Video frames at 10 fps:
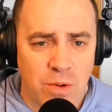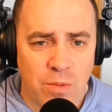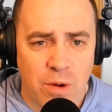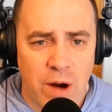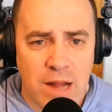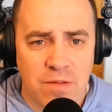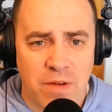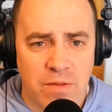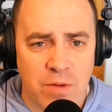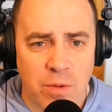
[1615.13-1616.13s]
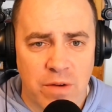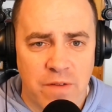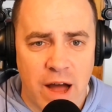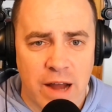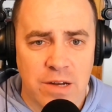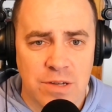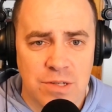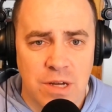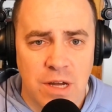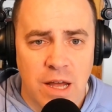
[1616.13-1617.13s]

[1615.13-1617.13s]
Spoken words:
We're active everywhere. Find us.